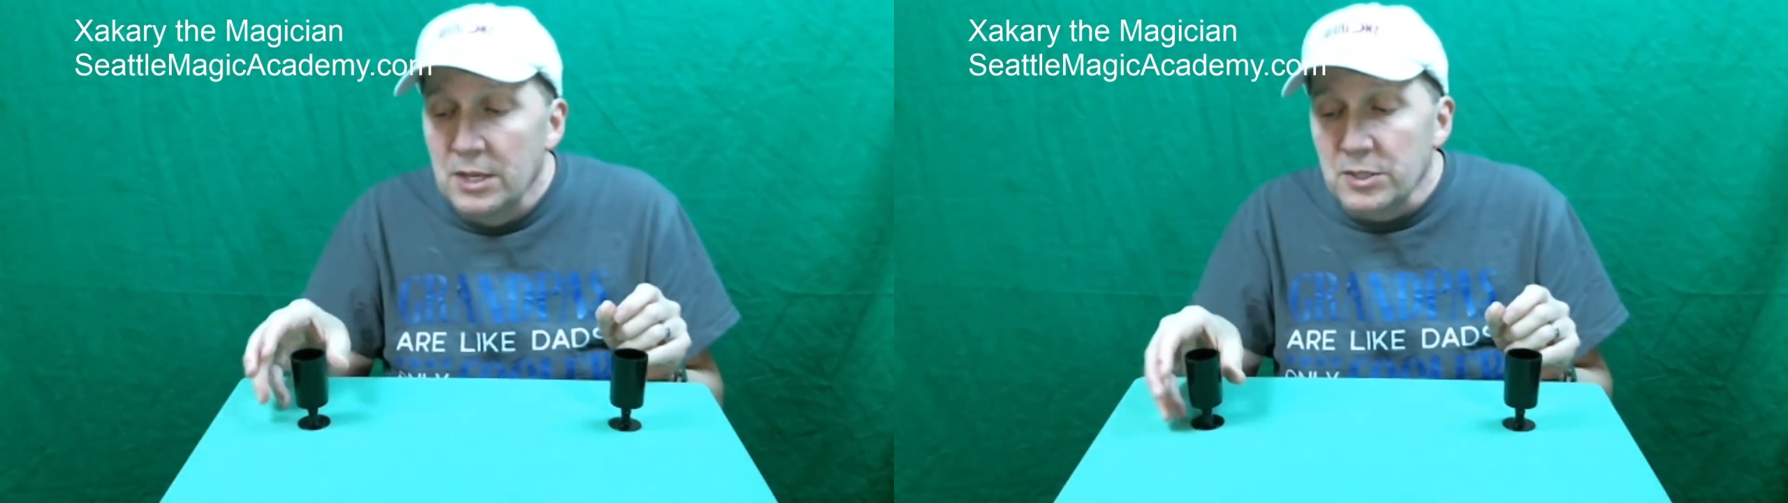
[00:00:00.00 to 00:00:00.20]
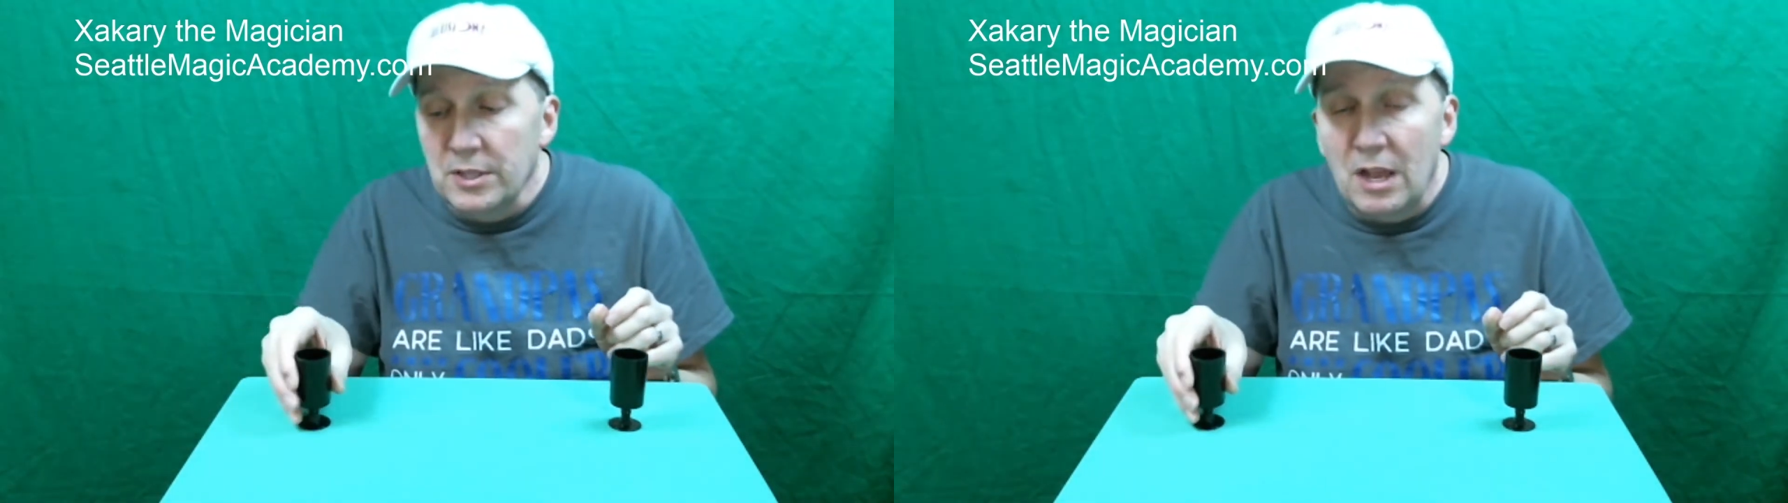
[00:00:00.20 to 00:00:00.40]

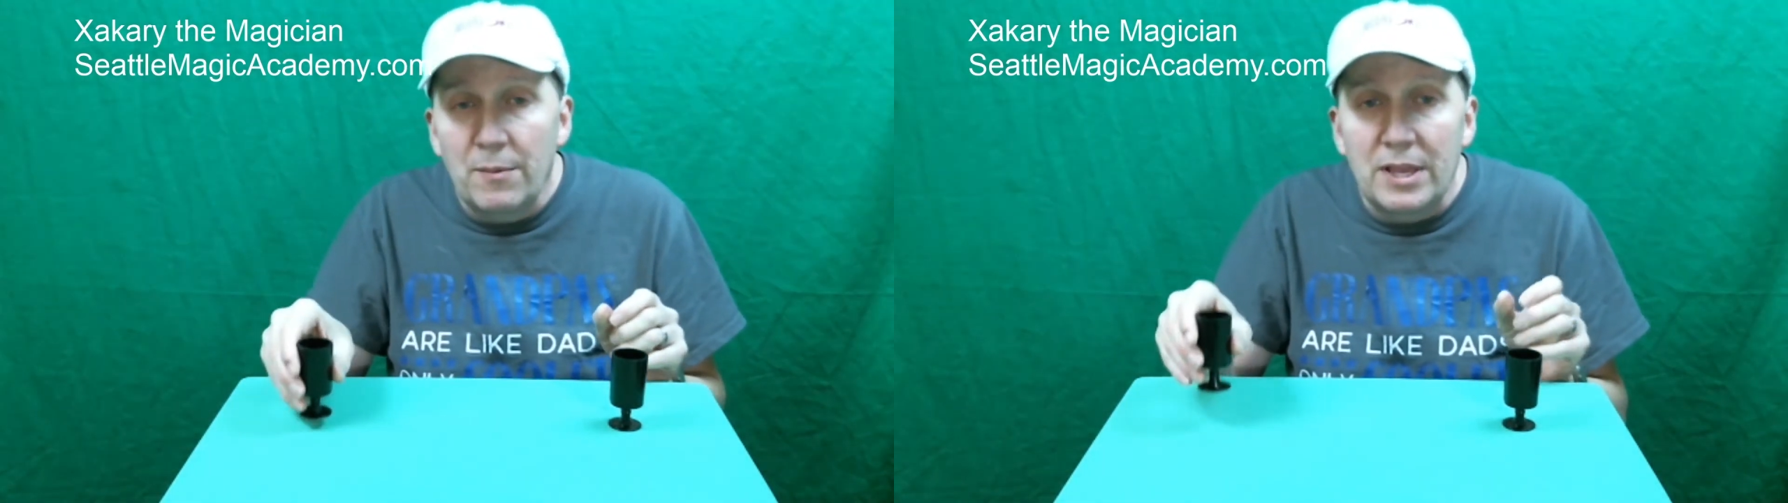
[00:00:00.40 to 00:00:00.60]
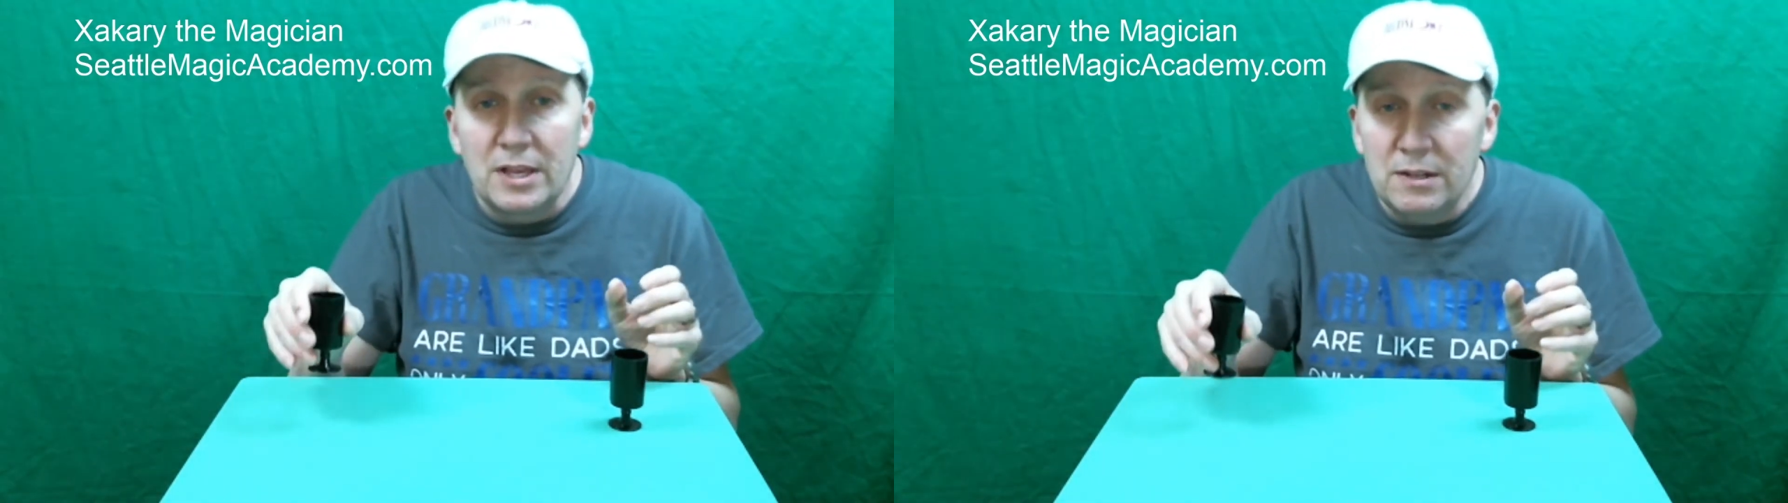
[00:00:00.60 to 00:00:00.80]
So now
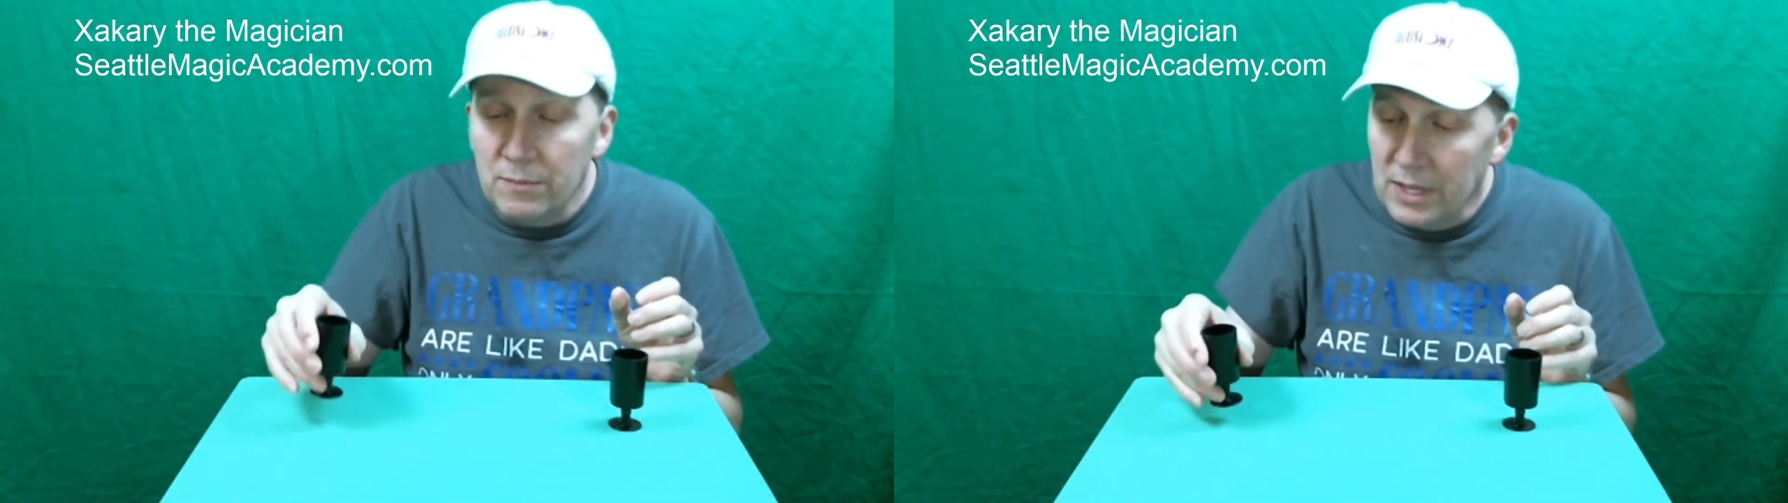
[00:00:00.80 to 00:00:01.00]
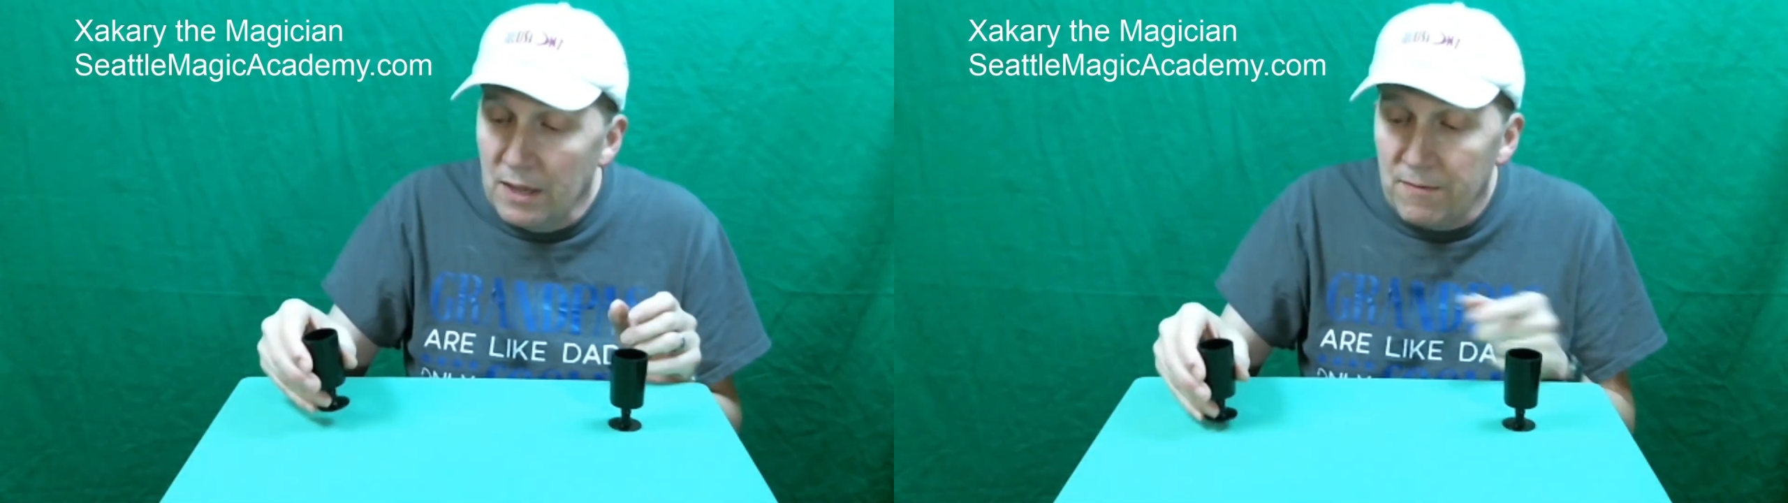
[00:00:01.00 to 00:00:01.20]
we had
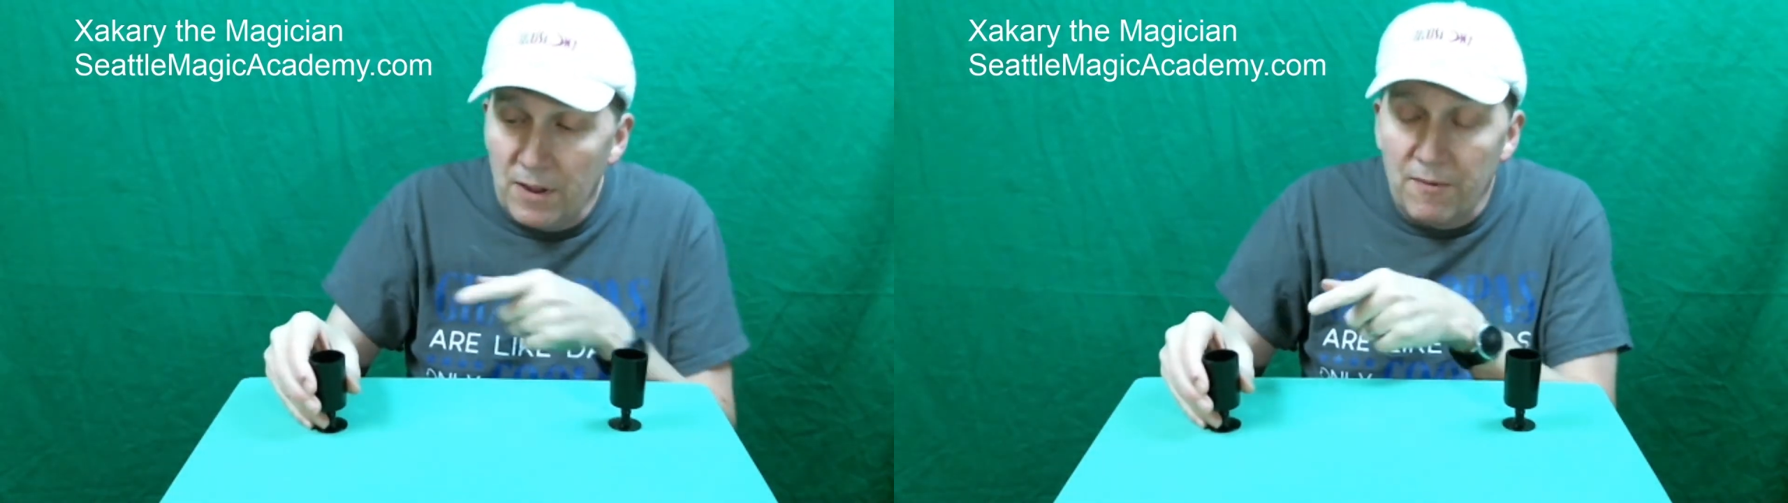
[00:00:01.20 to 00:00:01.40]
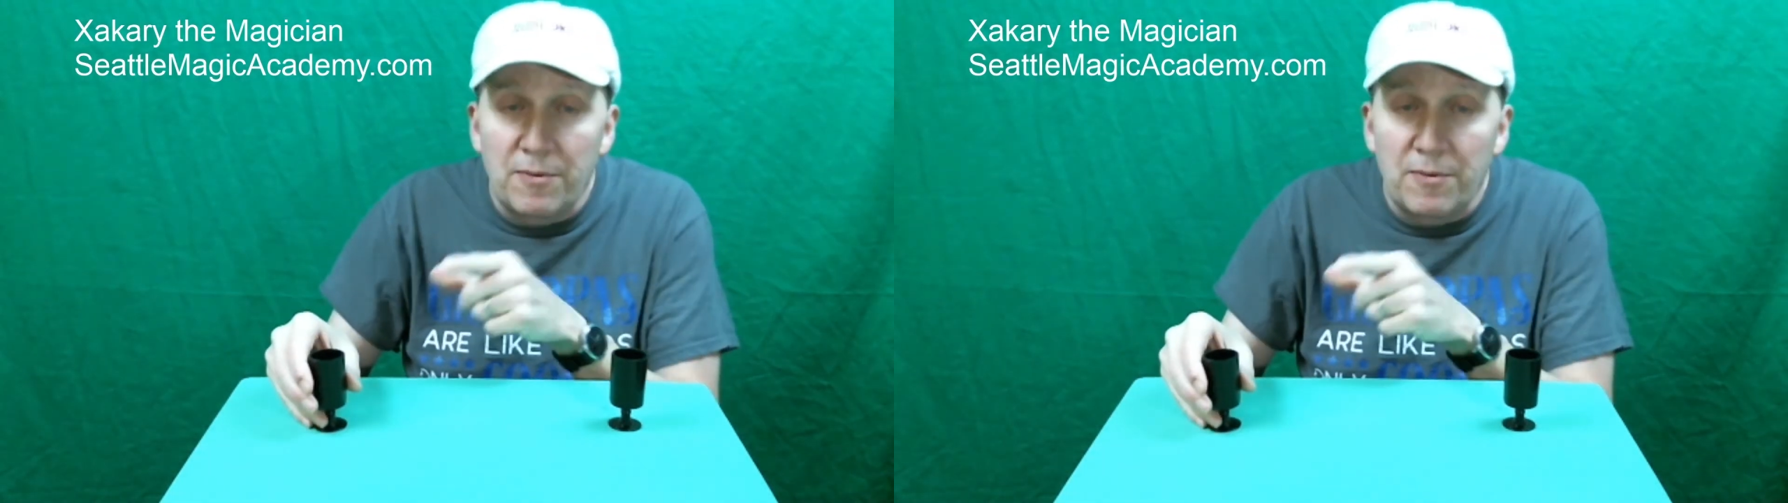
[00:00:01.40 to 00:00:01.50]
we have uh,